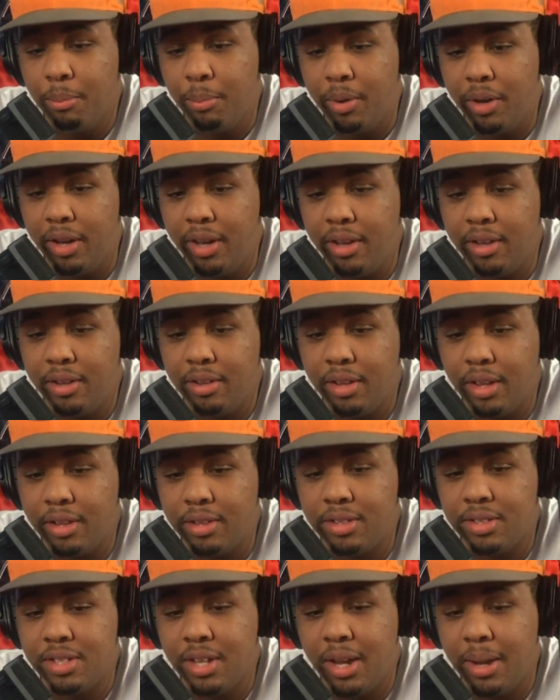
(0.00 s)
But
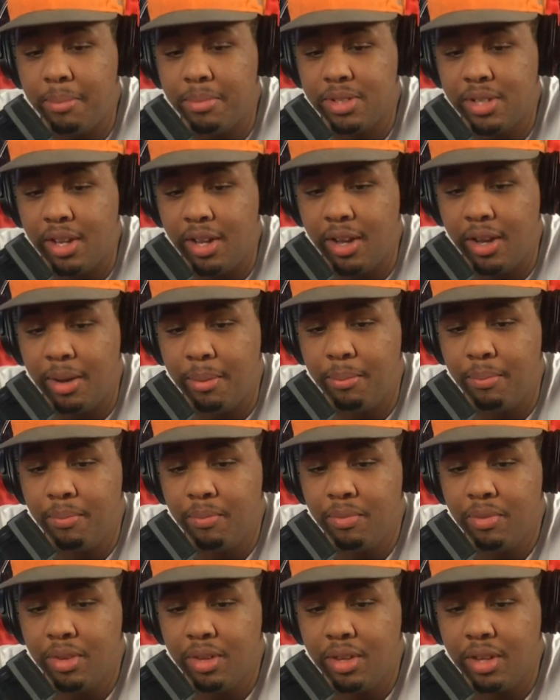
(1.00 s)
at the same time,
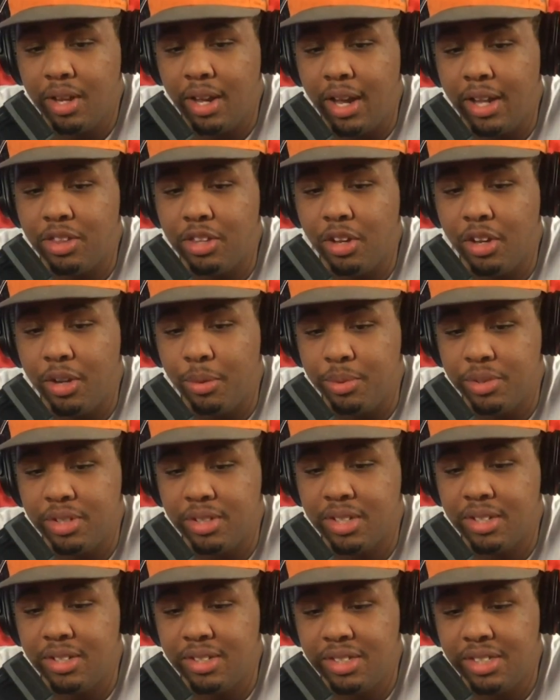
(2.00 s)
I thought it was
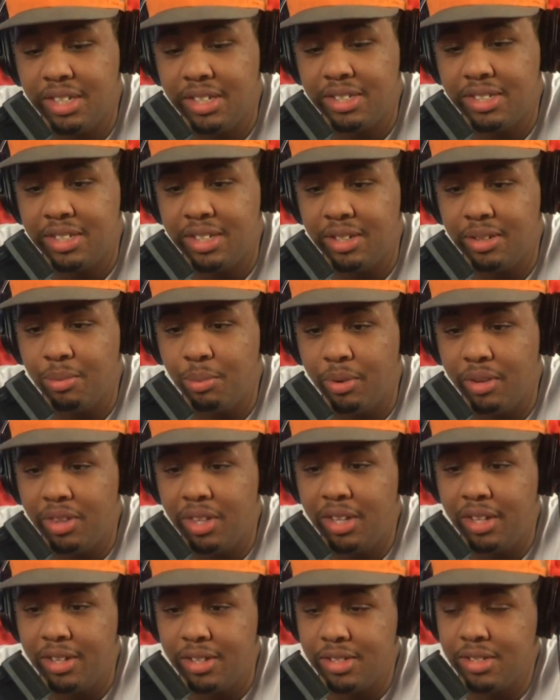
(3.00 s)
just consistent
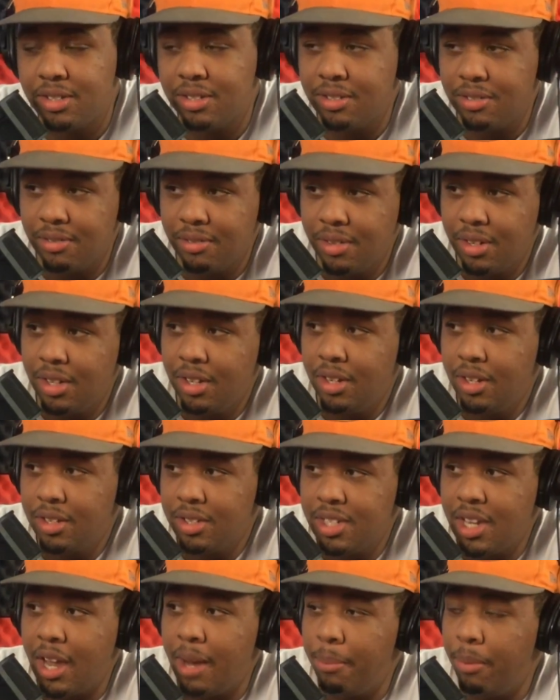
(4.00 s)
with his
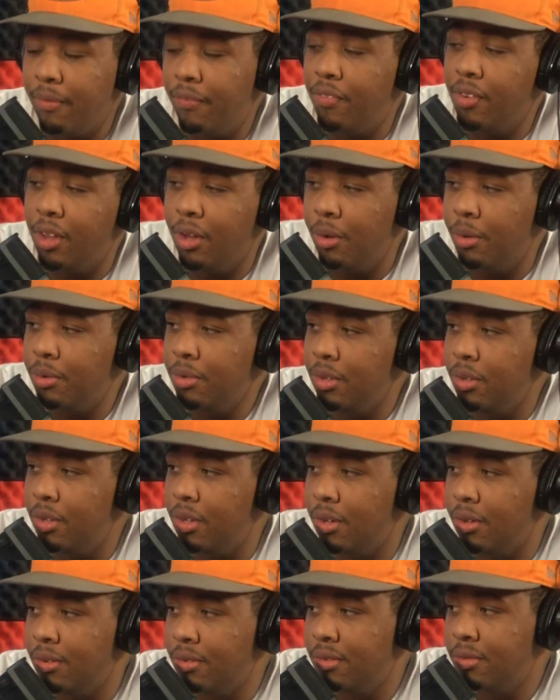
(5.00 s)
type of flow, you
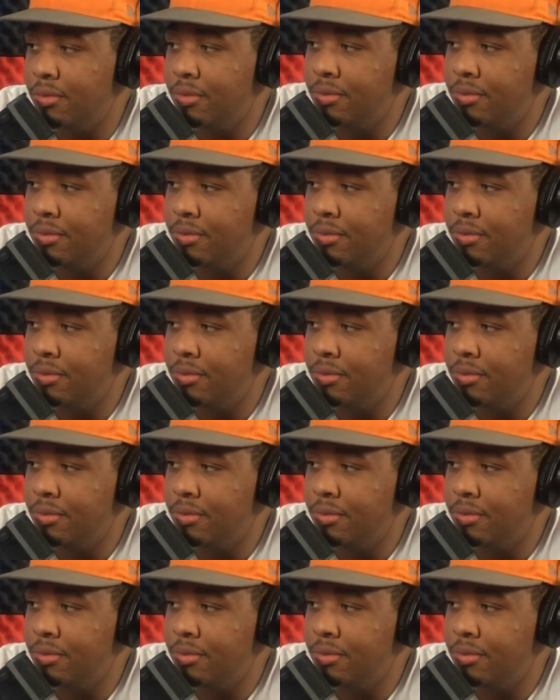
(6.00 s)
know.